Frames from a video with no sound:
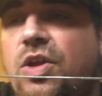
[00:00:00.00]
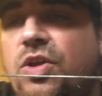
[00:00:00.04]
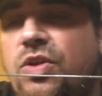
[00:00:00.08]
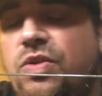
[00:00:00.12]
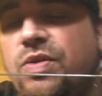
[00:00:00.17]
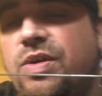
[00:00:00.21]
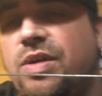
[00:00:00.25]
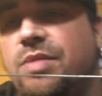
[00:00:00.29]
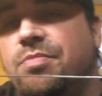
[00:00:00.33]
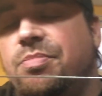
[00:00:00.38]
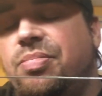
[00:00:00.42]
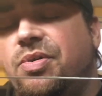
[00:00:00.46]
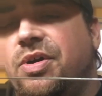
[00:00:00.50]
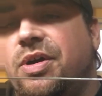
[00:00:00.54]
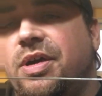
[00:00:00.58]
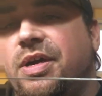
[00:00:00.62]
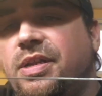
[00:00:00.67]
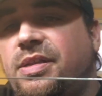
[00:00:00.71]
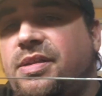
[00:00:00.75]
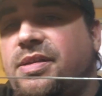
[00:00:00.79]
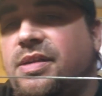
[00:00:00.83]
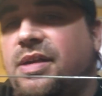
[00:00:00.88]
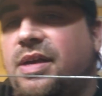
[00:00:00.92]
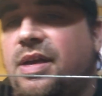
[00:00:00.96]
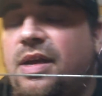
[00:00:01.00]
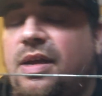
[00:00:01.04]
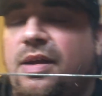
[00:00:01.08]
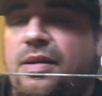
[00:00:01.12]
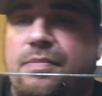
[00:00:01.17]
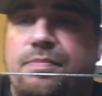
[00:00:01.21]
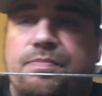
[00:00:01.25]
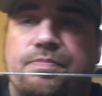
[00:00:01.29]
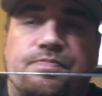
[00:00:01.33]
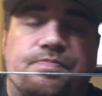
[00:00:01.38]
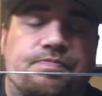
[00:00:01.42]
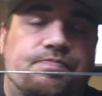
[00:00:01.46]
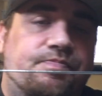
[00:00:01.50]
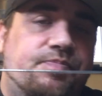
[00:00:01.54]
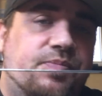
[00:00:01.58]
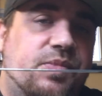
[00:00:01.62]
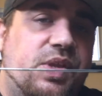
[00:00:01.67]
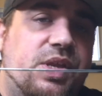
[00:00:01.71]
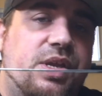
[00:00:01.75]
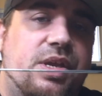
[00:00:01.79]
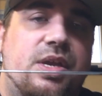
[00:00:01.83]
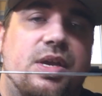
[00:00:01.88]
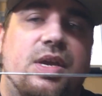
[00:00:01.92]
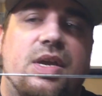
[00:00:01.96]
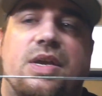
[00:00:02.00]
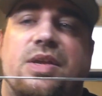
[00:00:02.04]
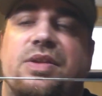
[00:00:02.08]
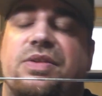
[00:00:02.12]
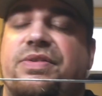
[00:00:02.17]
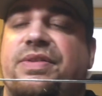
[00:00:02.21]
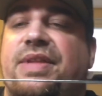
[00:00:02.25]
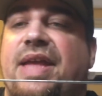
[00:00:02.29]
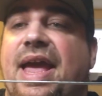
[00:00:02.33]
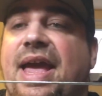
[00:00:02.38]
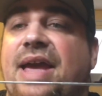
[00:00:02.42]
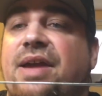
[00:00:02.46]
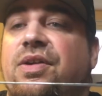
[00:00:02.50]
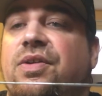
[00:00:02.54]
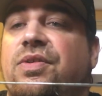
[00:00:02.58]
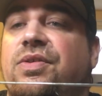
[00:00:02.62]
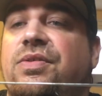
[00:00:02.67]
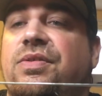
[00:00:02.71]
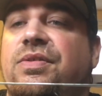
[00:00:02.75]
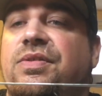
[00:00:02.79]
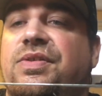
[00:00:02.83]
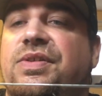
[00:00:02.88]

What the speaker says: You can put staggered.